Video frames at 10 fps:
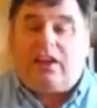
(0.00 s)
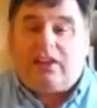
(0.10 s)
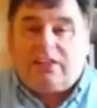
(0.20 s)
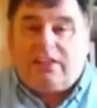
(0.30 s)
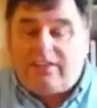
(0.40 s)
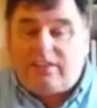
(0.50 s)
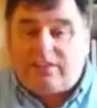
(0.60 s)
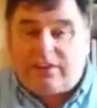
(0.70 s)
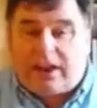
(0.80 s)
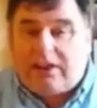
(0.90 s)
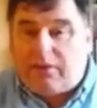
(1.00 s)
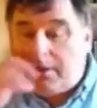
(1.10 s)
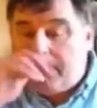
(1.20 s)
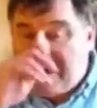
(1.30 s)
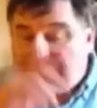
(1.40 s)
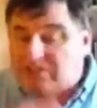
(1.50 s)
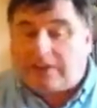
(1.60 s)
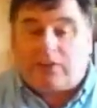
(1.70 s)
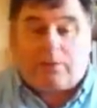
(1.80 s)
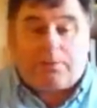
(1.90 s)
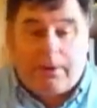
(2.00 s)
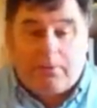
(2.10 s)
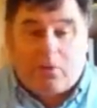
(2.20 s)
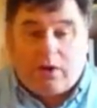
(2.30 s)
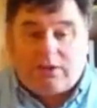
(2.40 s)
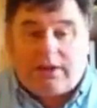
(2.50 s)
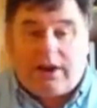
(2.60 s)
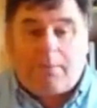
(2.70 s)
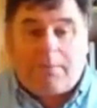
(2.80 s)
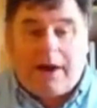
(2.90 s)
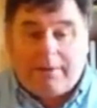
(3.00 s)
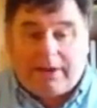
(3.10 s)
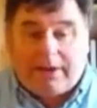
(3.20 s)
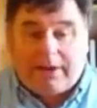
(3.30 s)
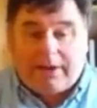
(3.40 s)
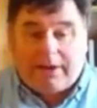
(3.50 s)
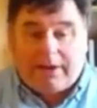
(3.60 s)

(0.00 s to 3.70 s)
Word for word: legislating from the bench like the Supreme Court did on Obamacare,